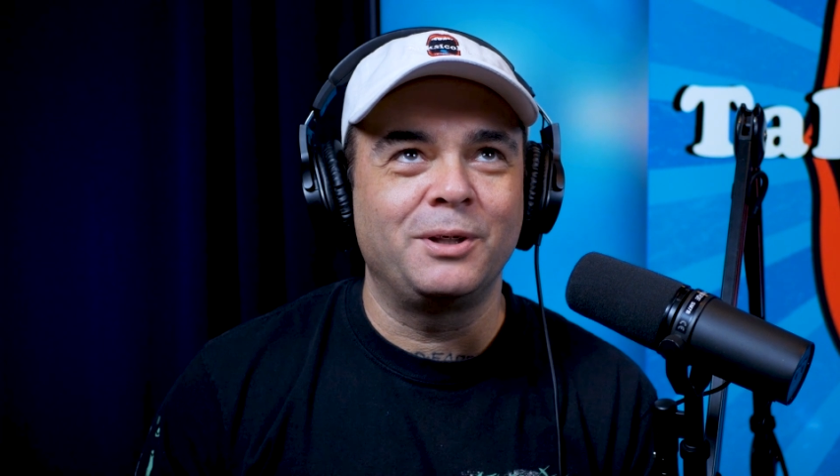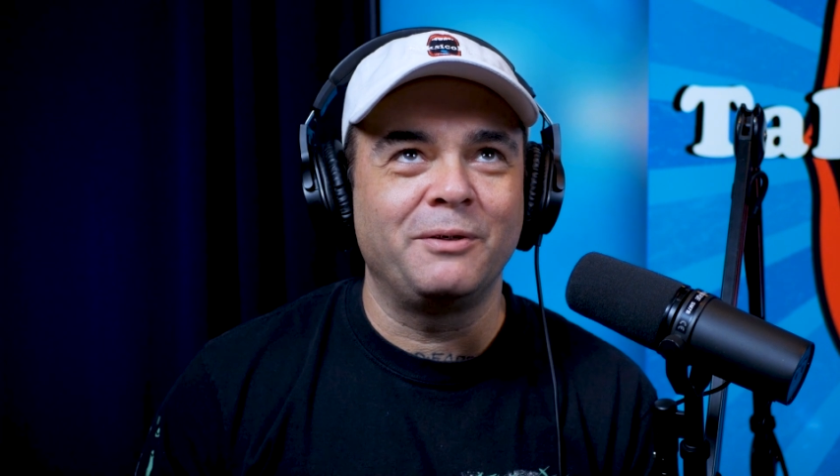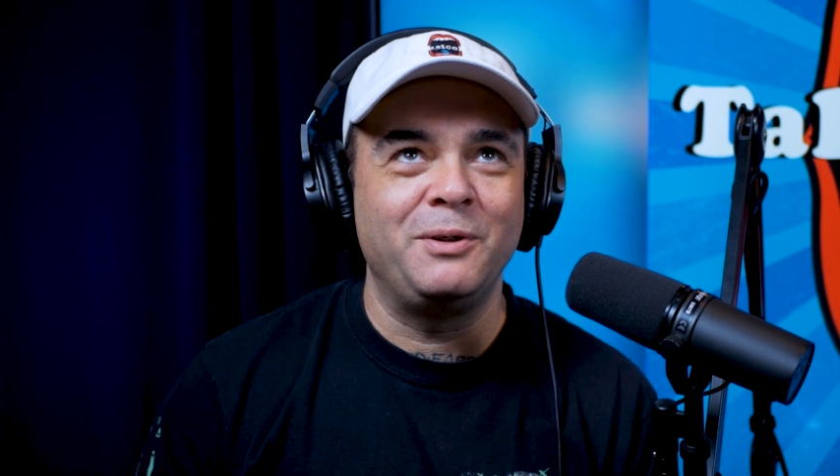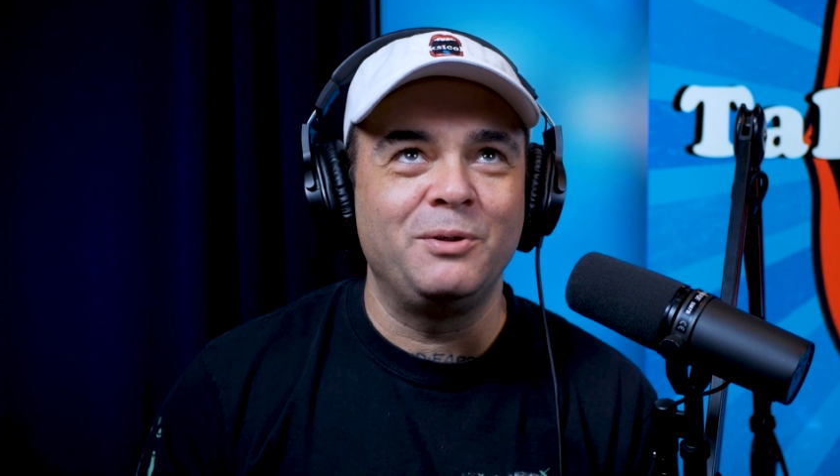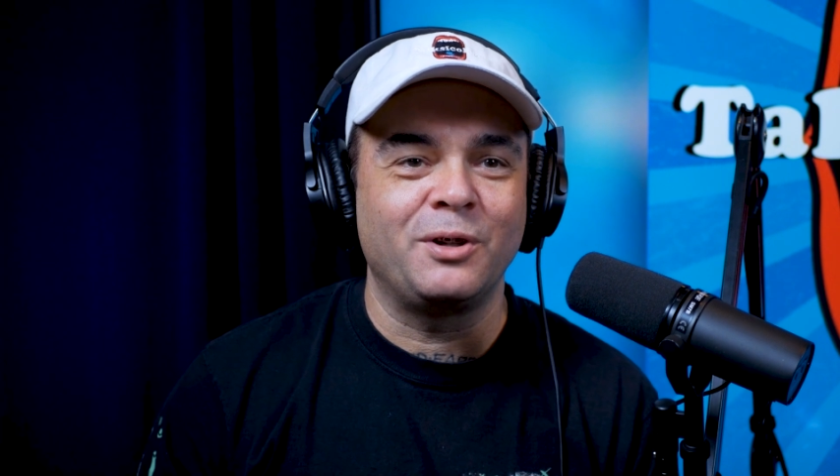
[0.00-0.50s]
the
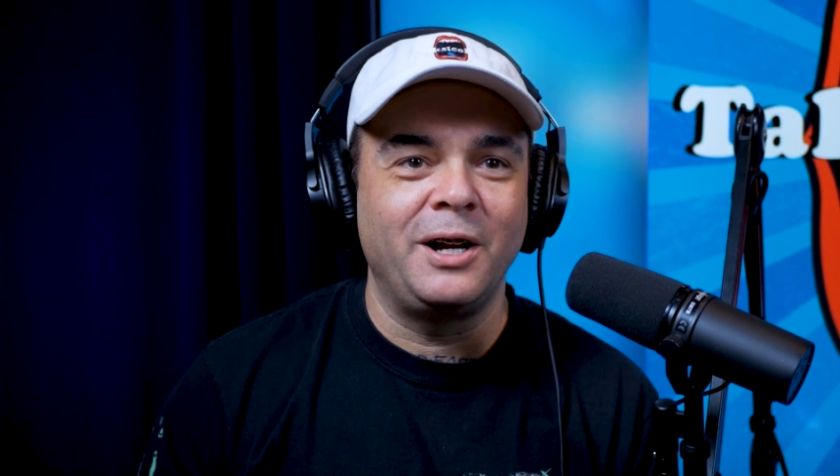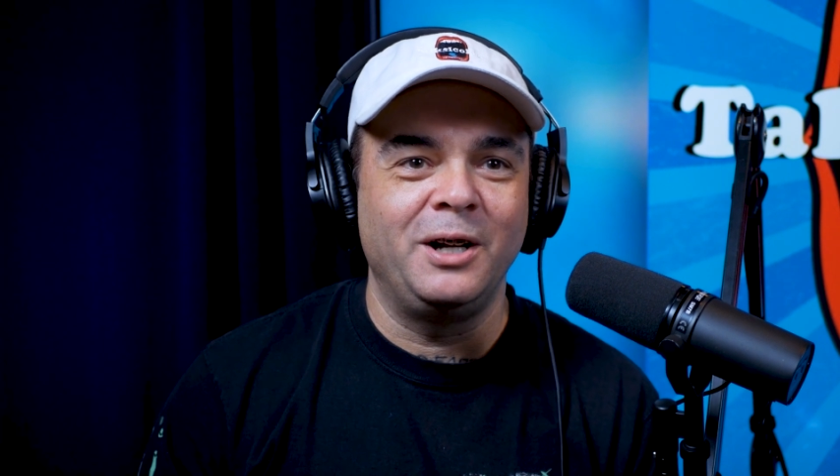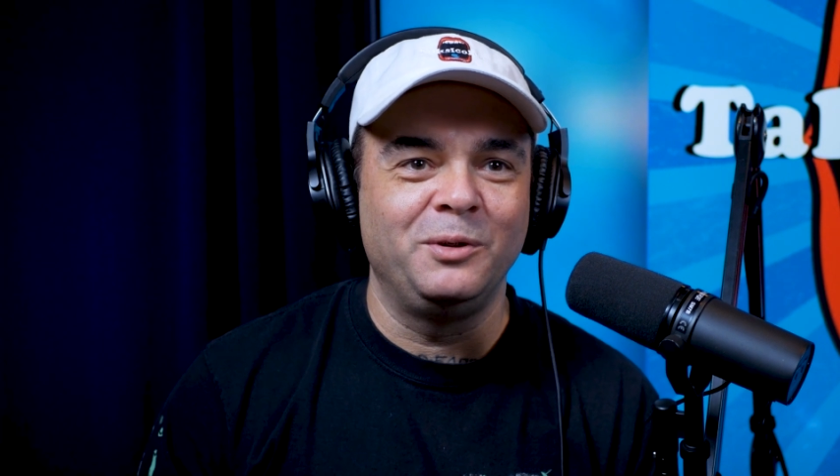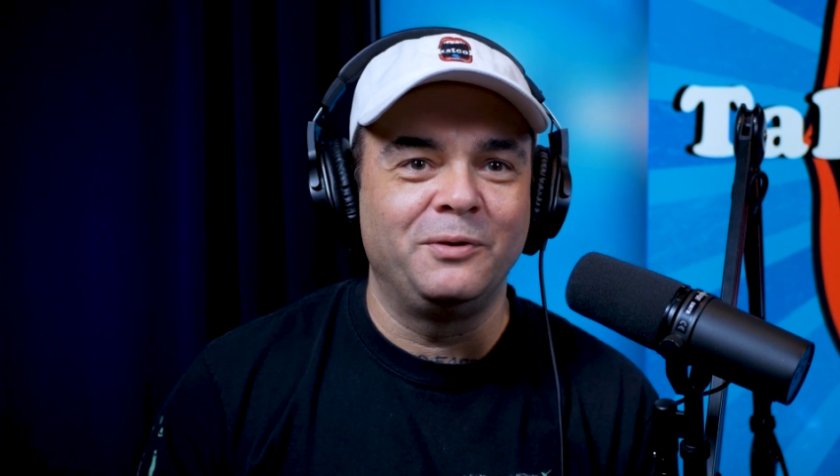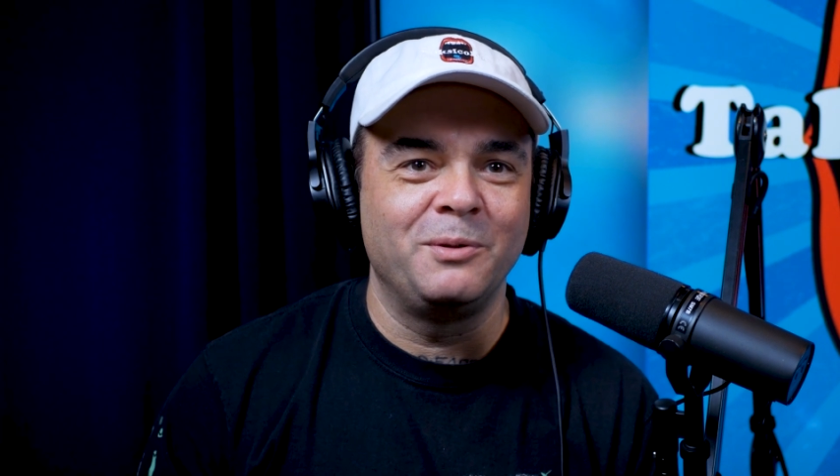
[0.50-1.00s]
future
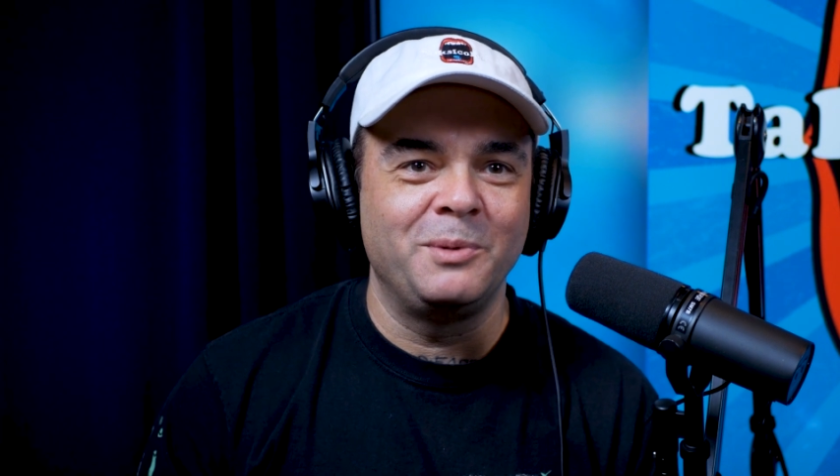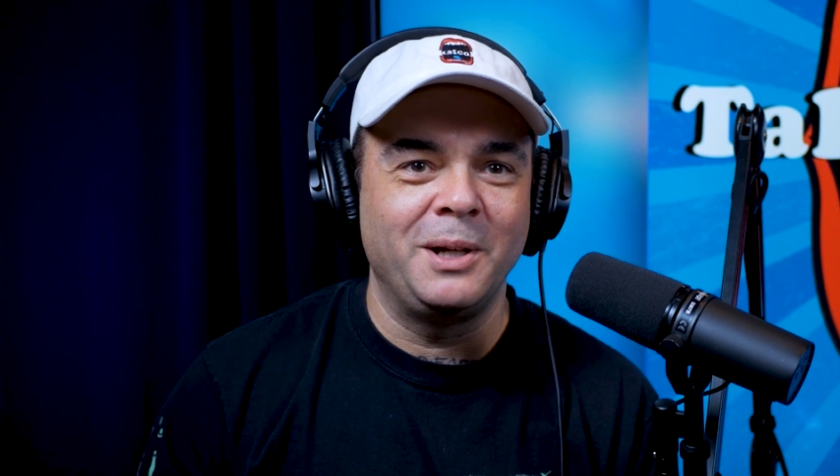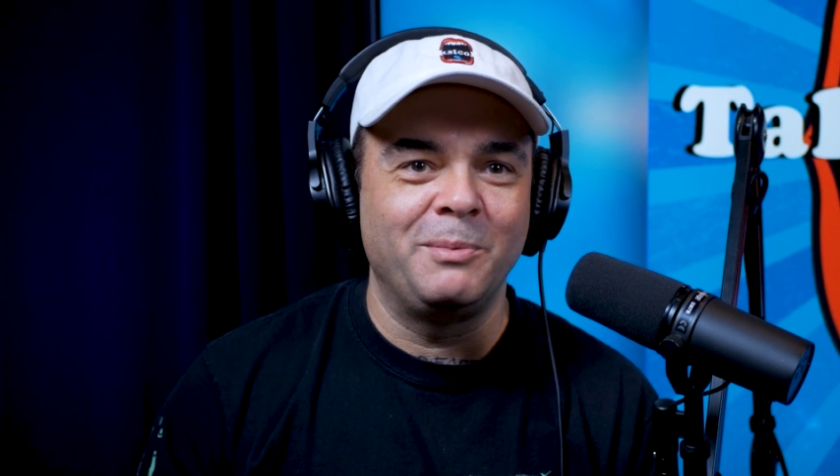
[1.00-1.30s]
held for me,